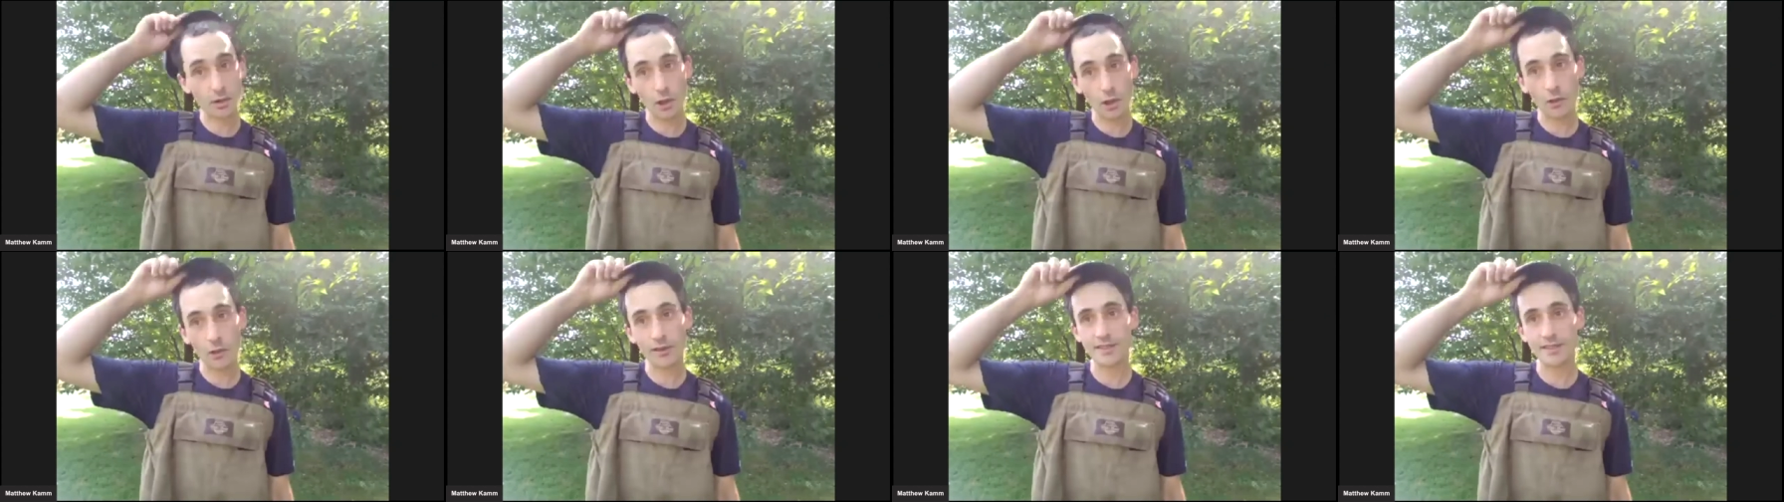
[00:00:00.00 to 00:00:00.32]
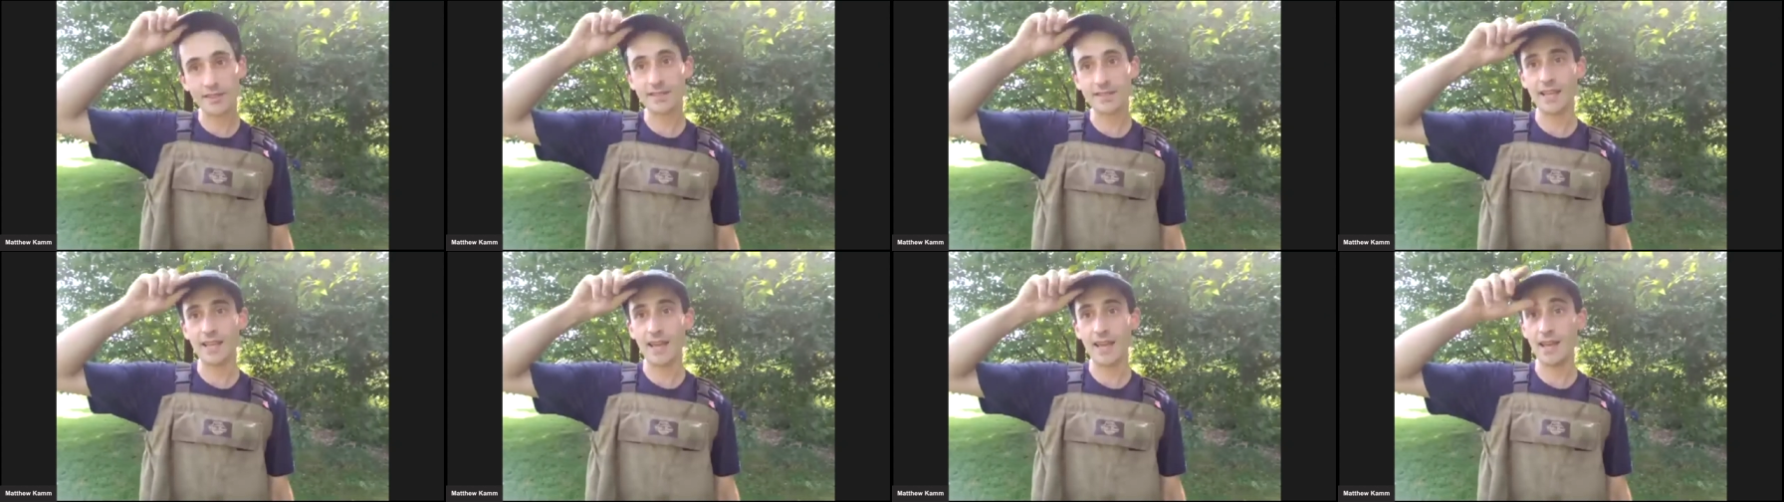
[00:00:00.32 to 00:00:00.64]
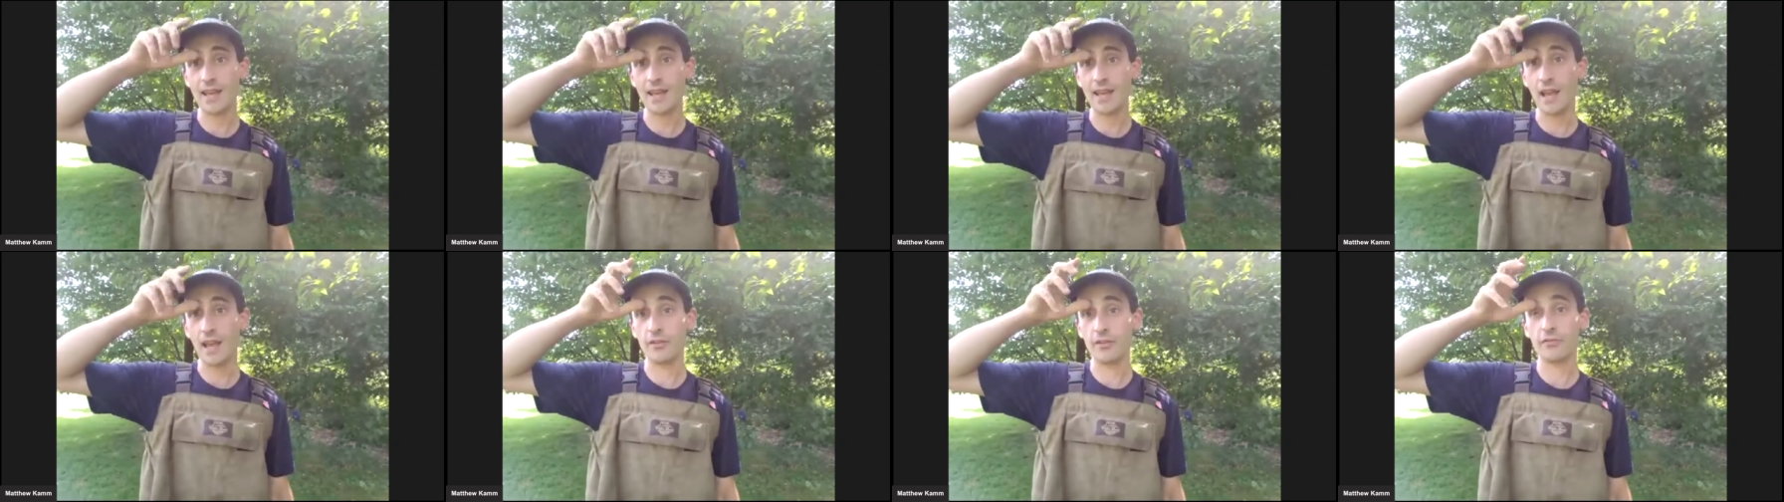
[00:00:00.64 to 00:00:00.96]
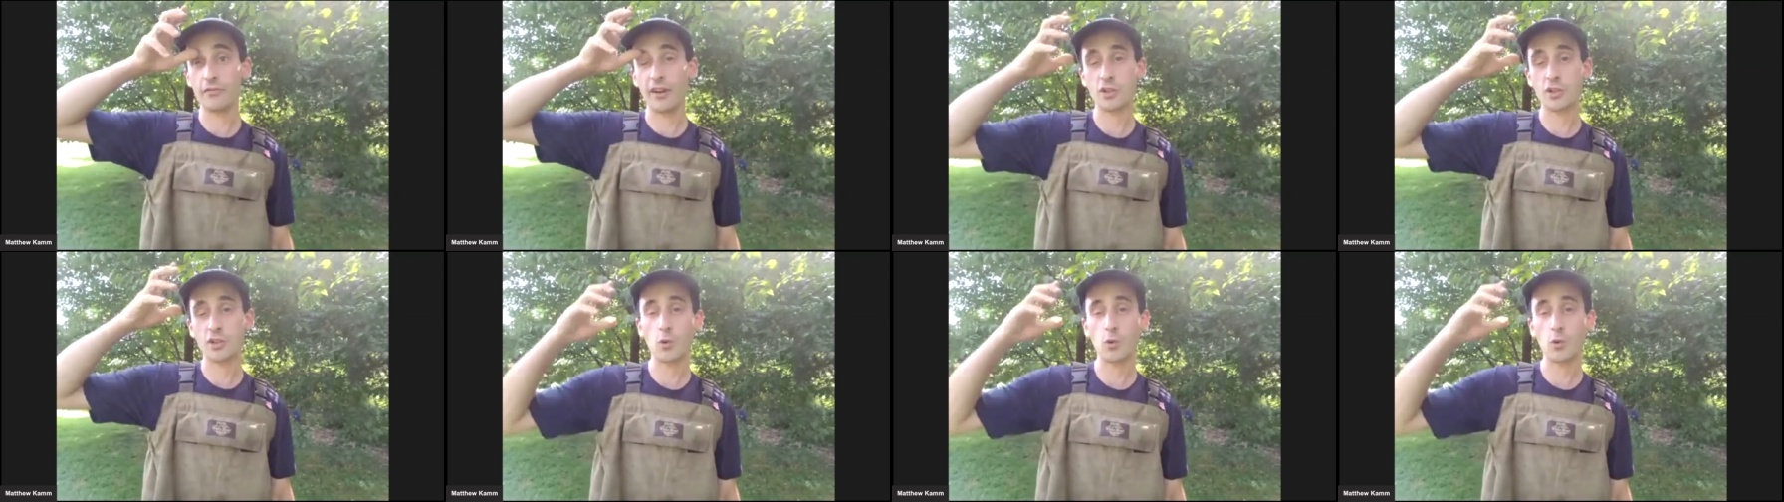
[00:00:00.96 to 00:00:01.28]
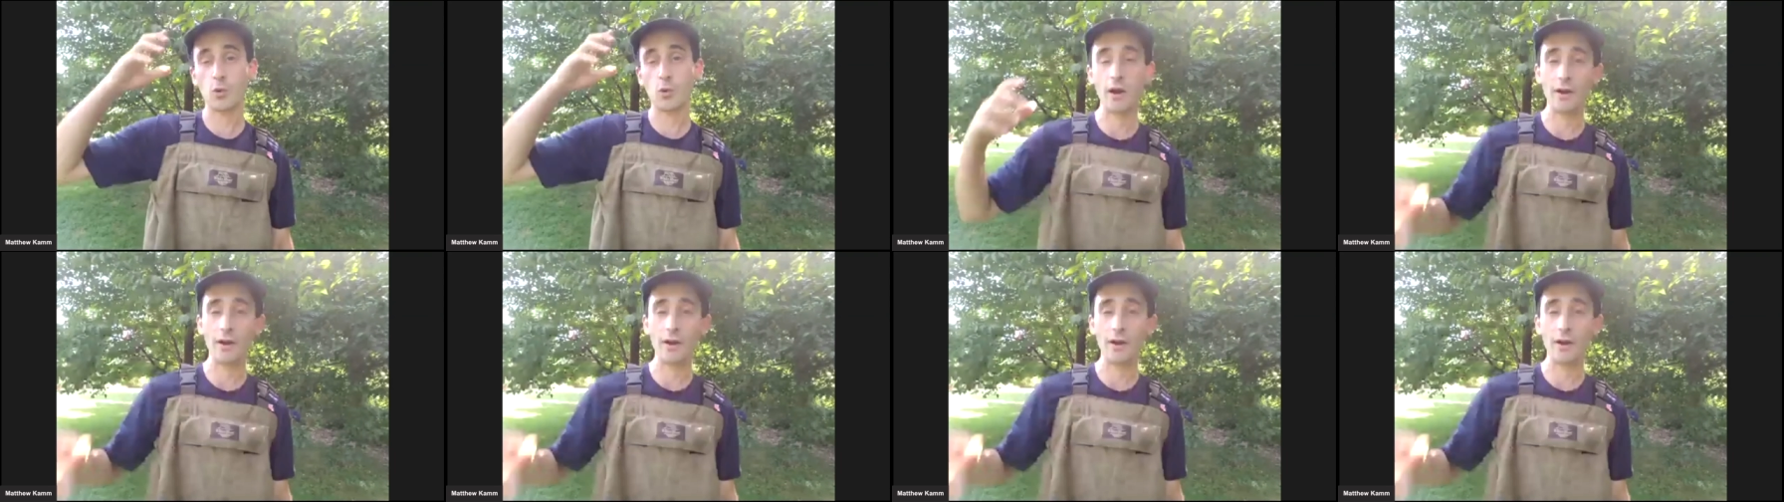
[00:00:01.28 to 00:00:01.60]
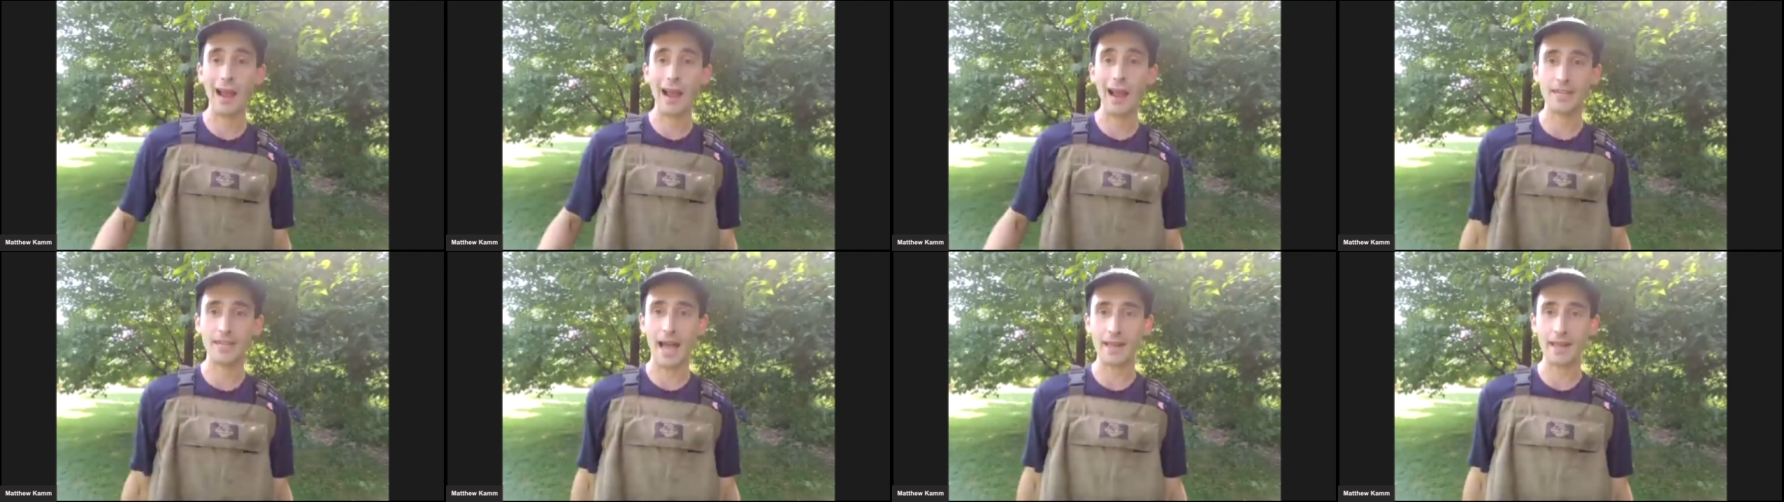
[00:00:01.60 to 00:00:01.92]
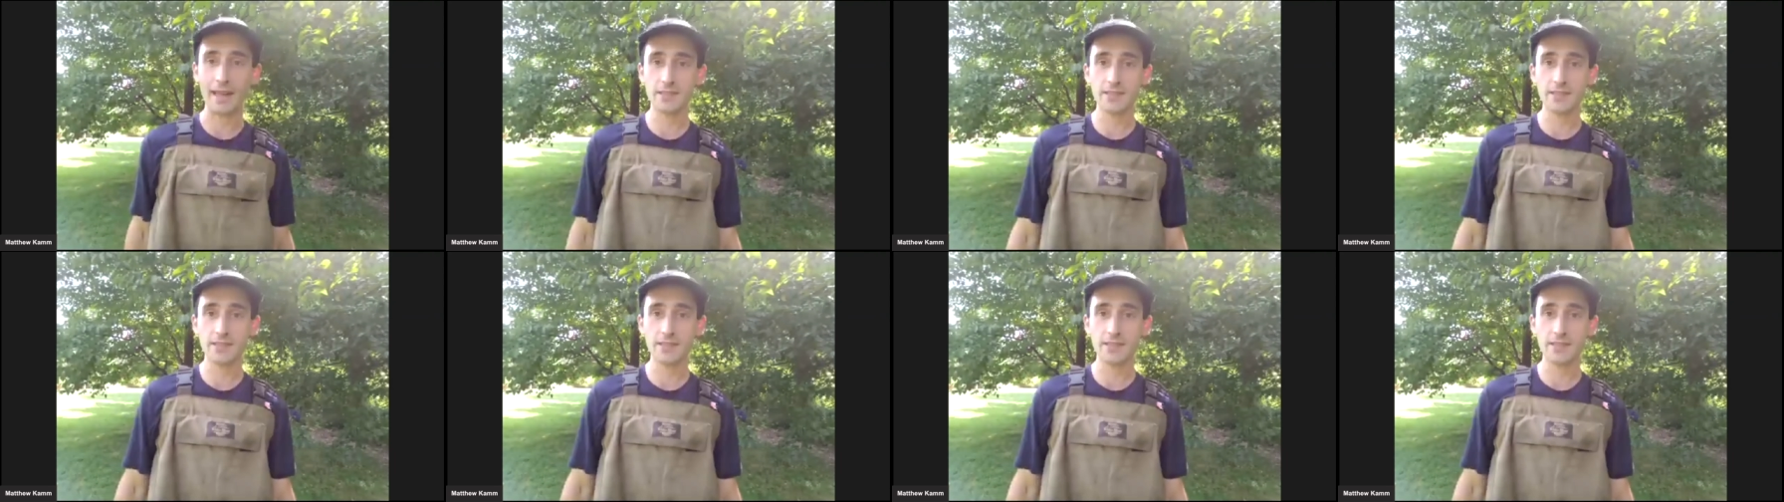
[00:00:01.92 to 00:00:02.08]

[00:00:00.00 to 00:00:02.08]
see in freshwater habitats,